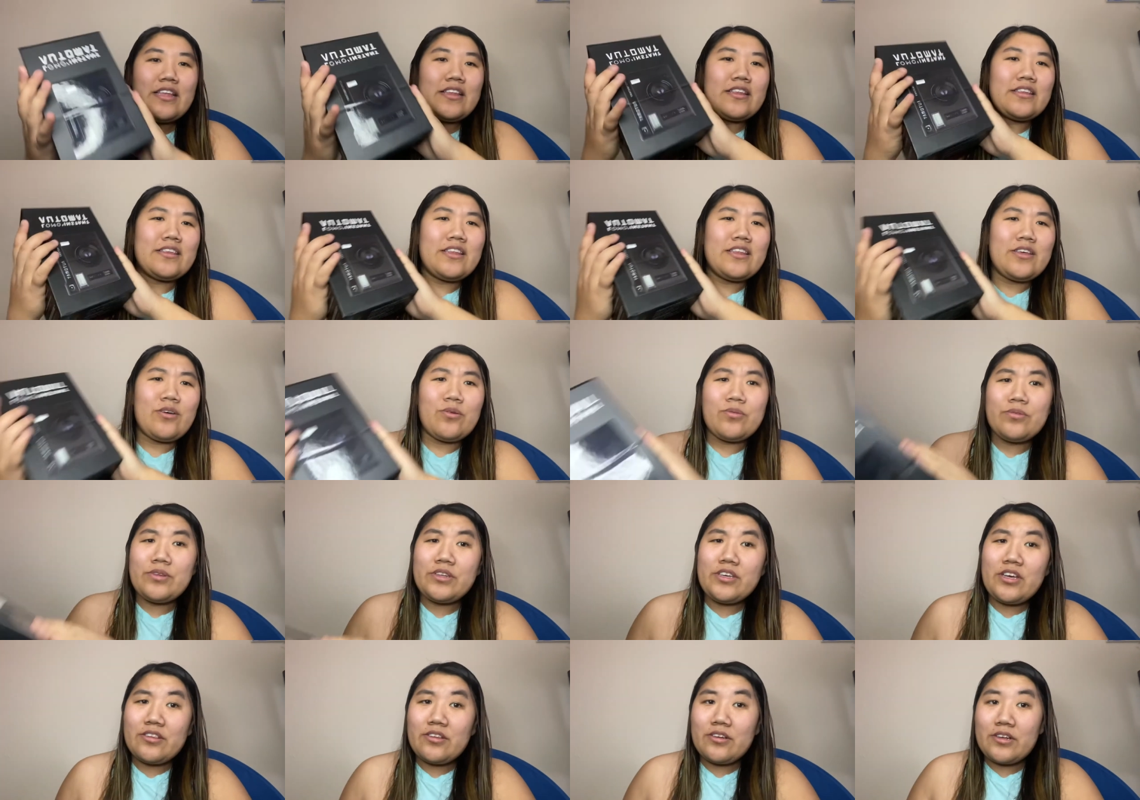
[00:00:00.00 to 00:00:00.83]
The
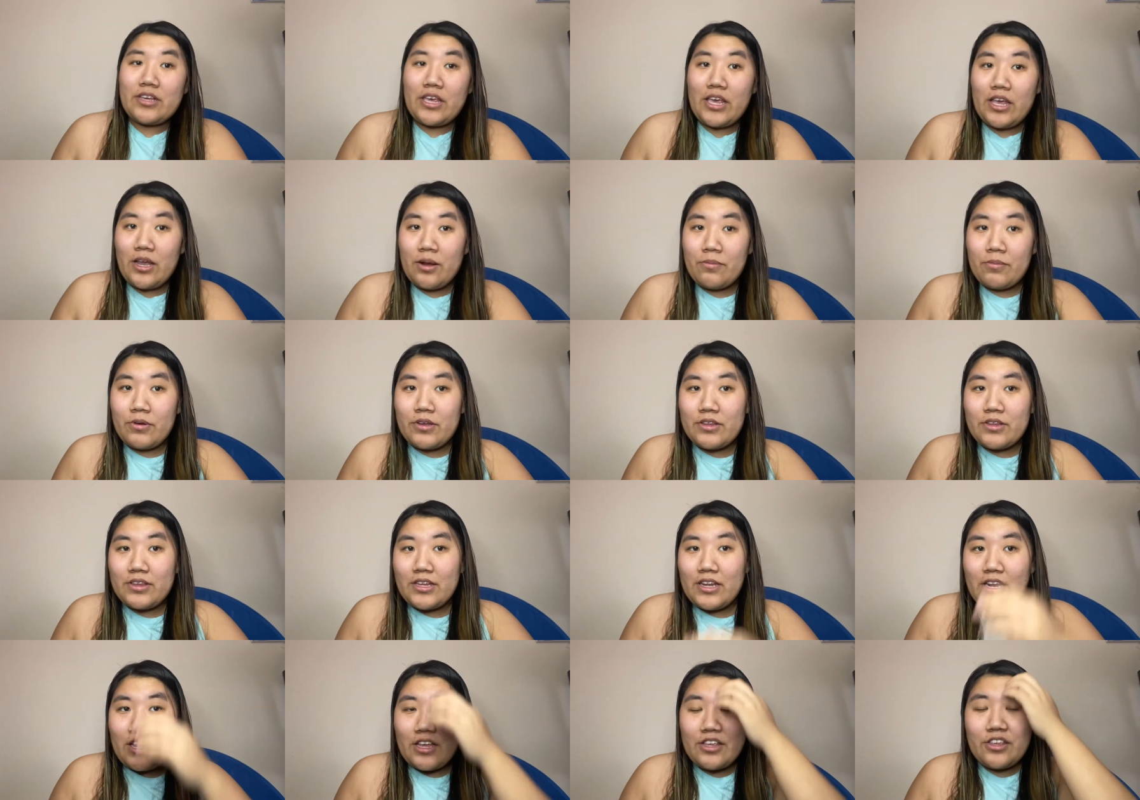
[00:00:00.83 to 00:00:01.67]
only other camera
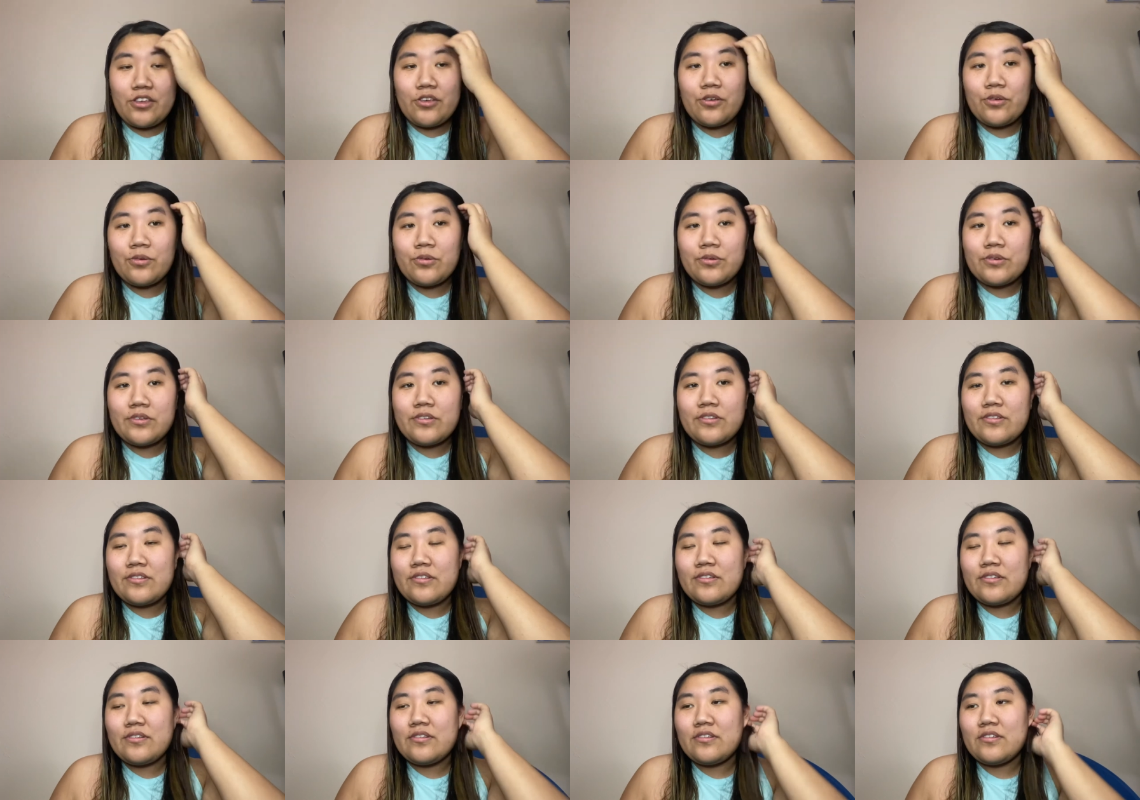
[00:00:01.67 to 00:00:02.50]
that I
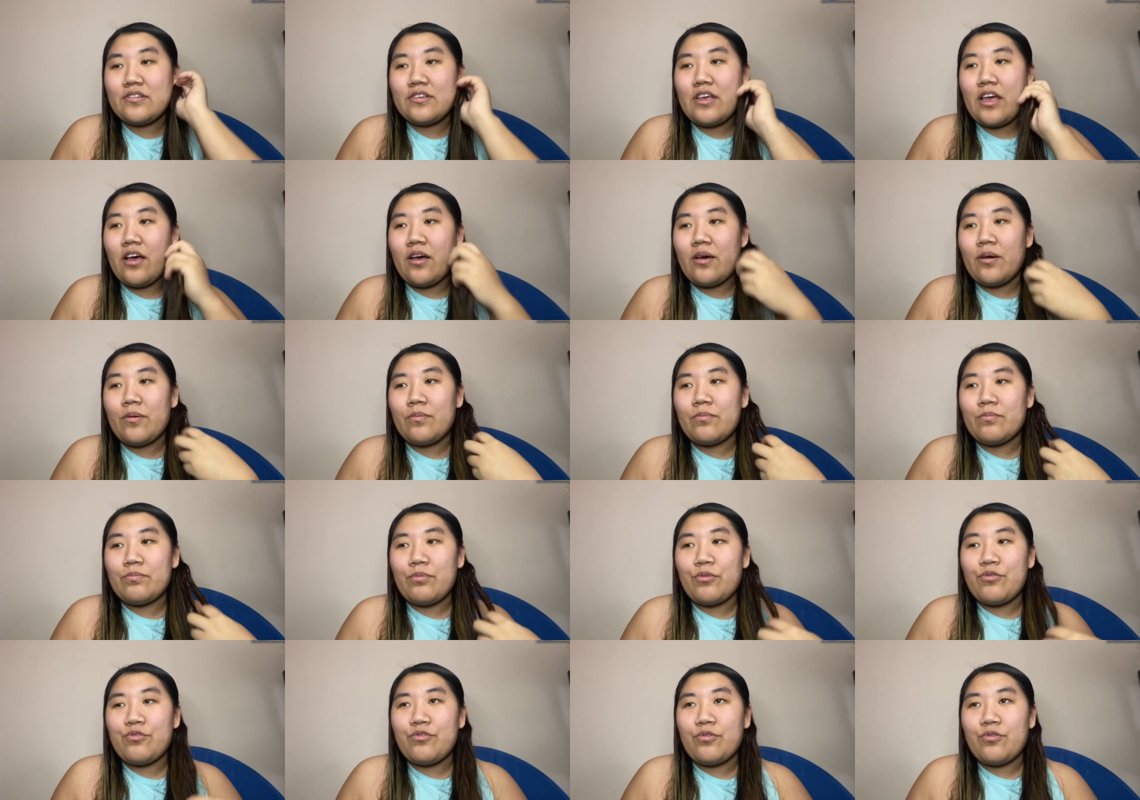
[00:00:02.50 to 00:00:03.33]
used
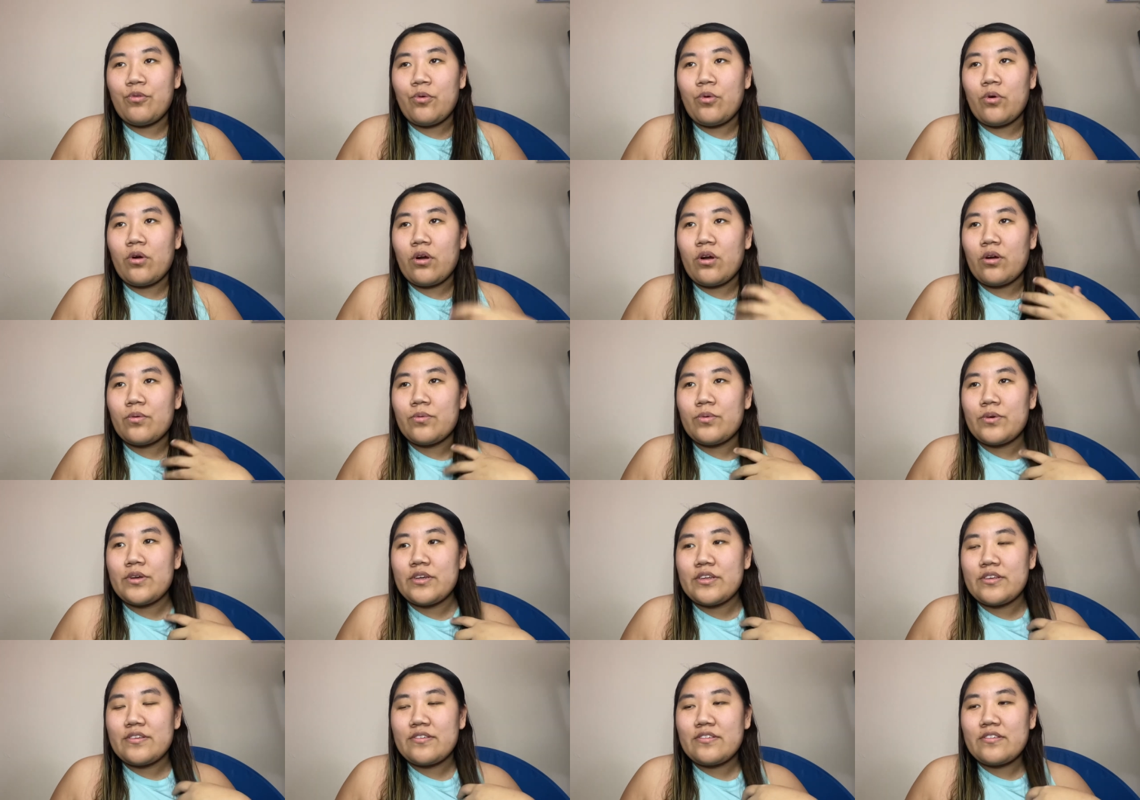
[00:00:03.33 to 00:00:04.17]
um, before
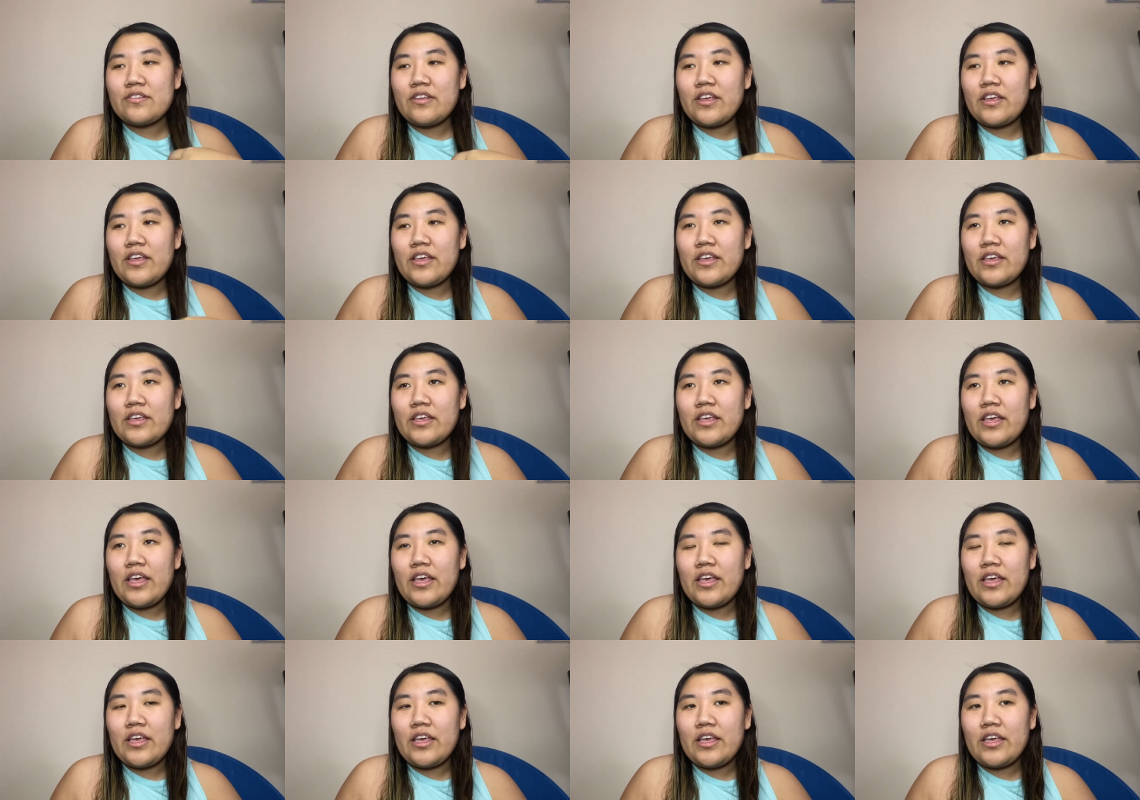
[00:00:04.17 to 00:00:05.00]
was like
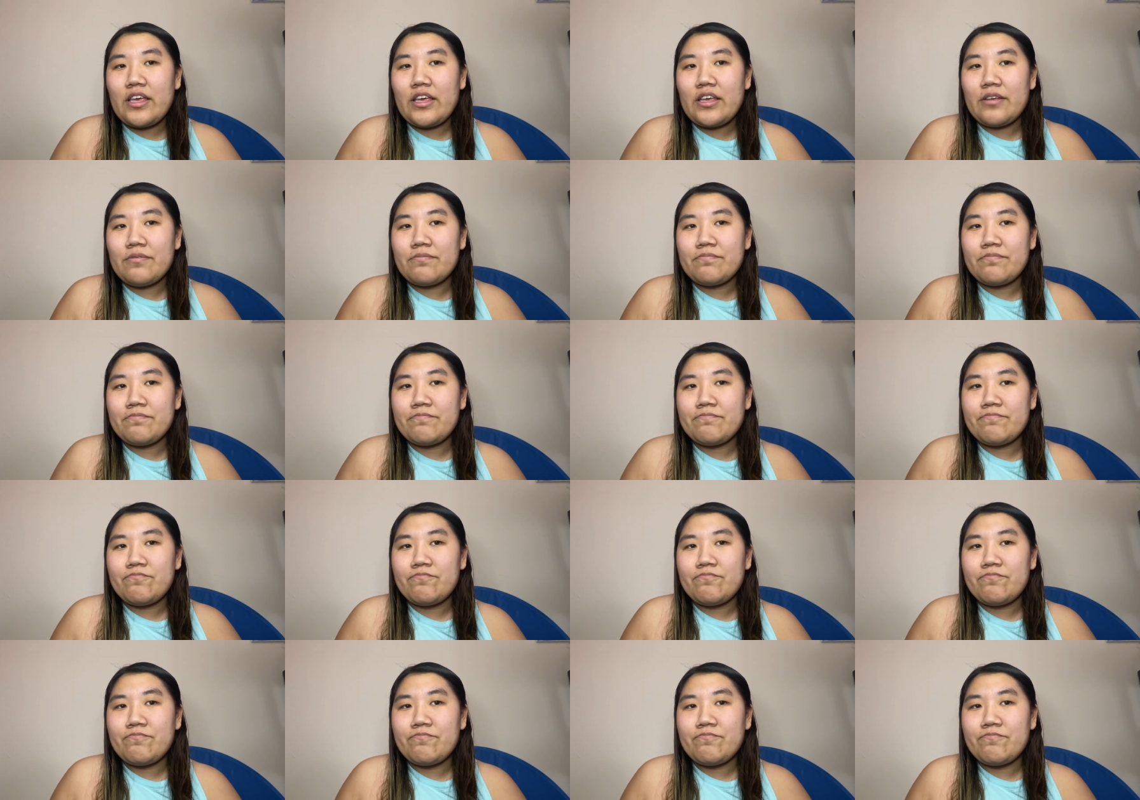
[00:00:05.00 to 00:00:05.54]
a